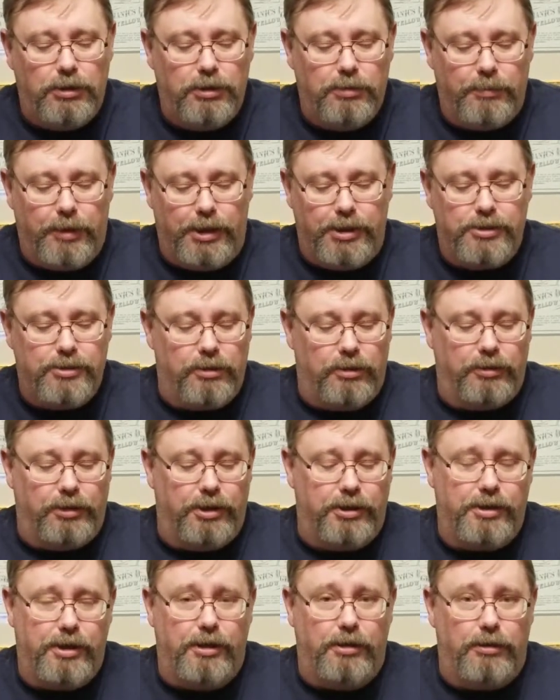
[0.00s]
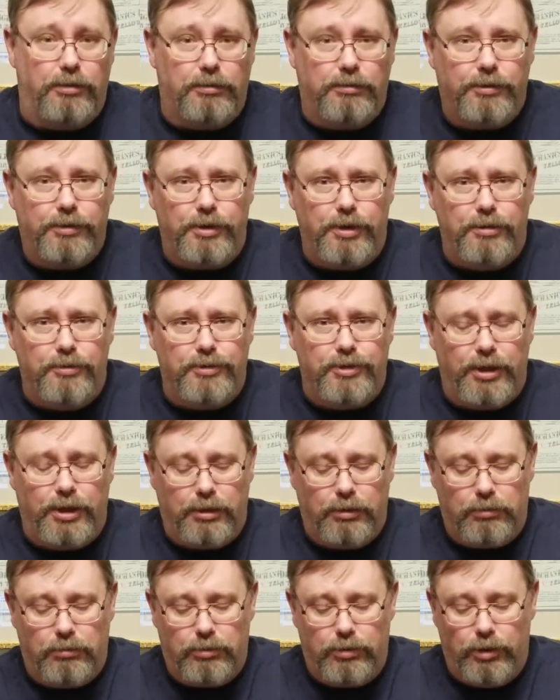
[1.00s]
Make sure that they're
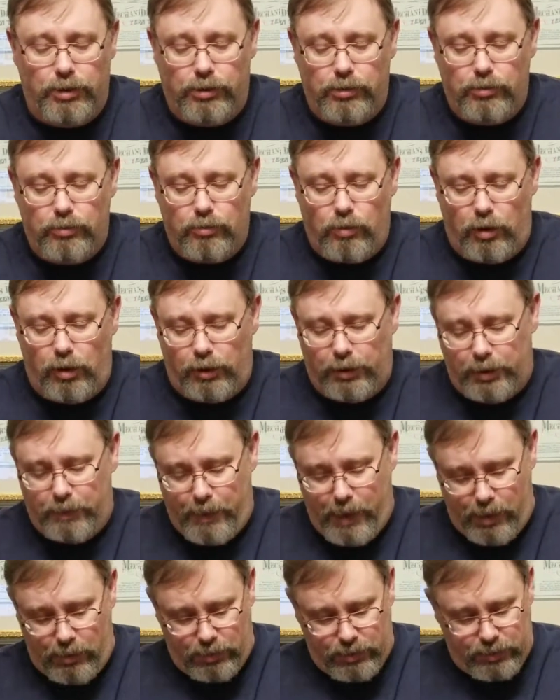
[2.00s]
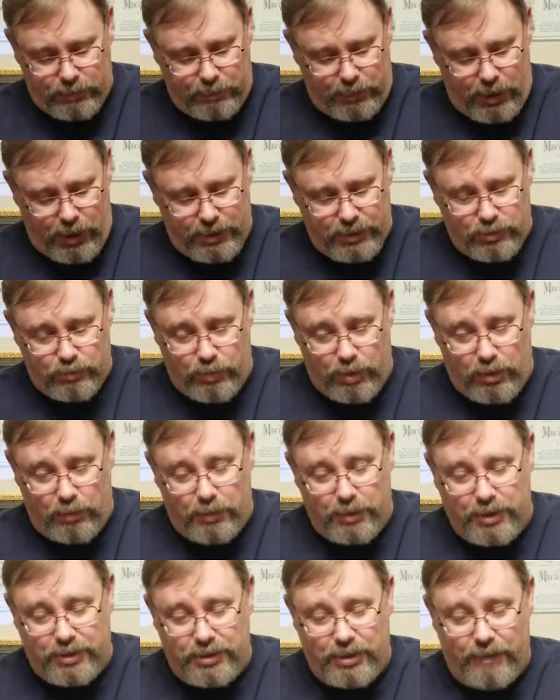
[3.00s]
using good quality power supplies as well,
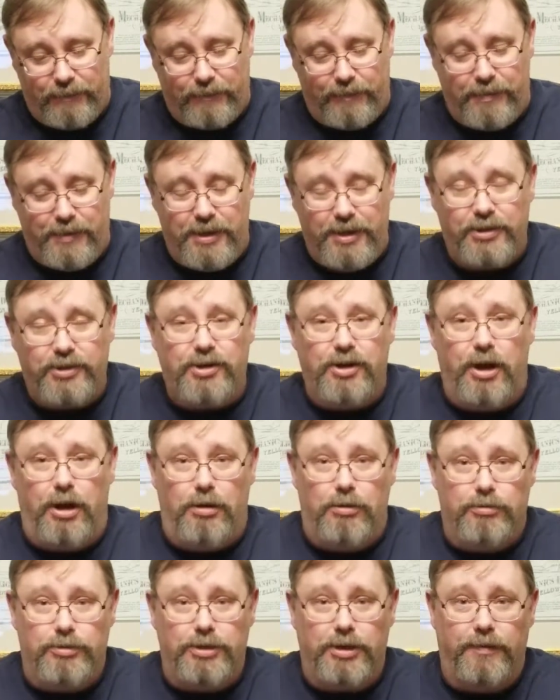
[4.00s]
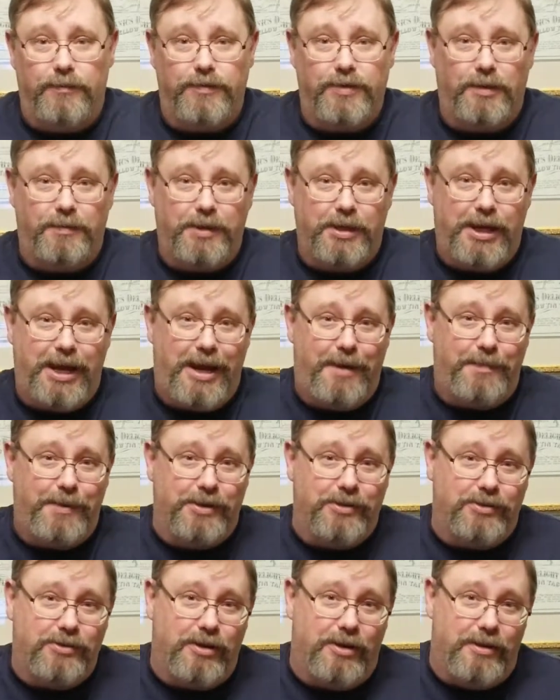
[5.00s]
because if something
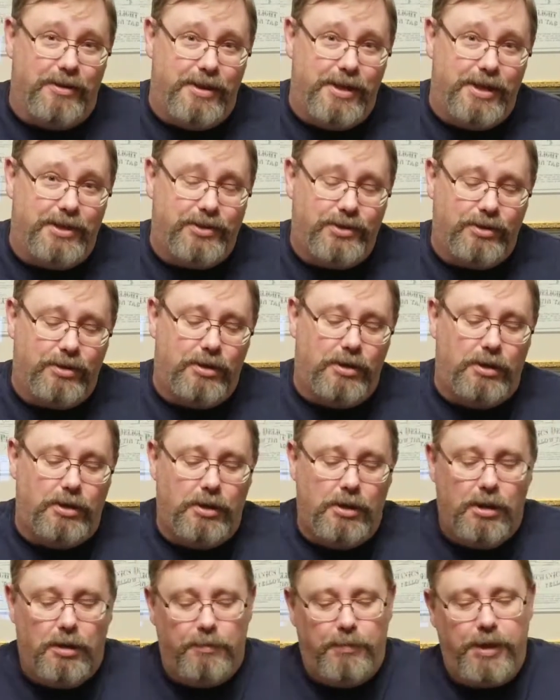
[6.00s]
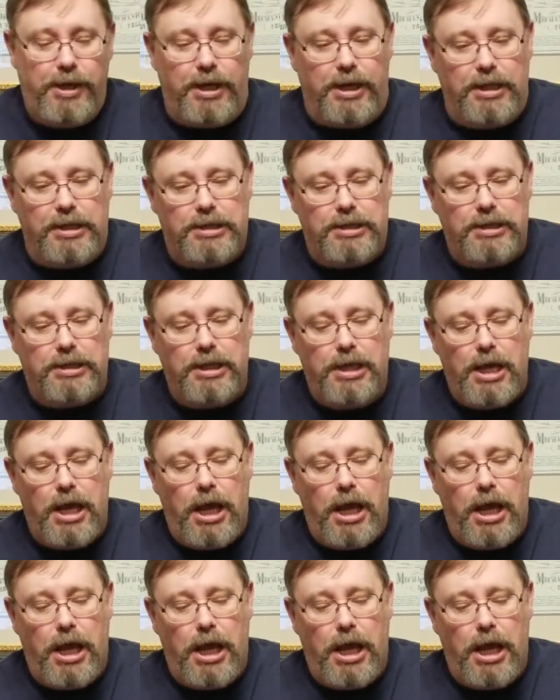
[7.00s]
happens to this piece,